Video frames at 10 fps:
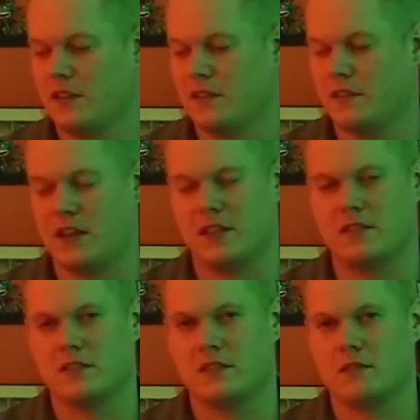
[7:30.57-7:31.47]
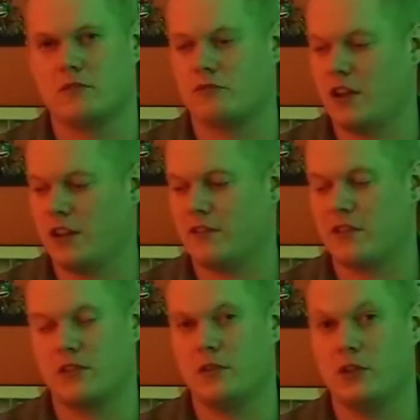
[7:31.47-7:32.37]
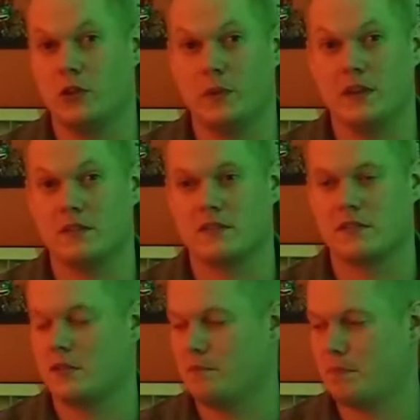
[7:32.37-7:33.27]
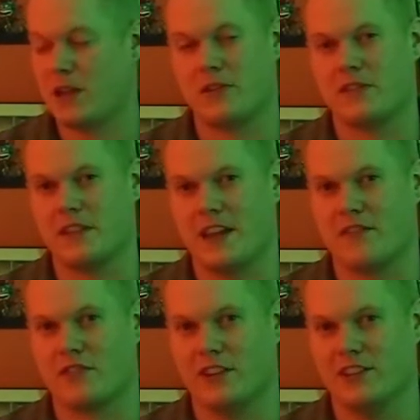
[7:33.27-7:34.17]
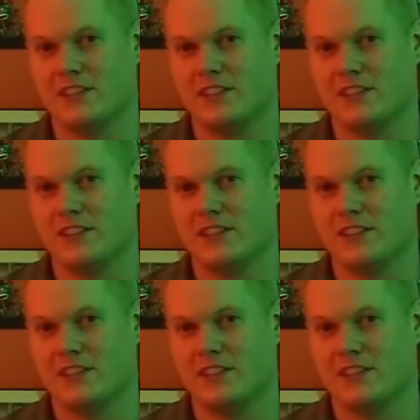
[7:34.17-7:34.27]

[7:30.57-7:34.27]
that Reign of Cthulhu is better than average.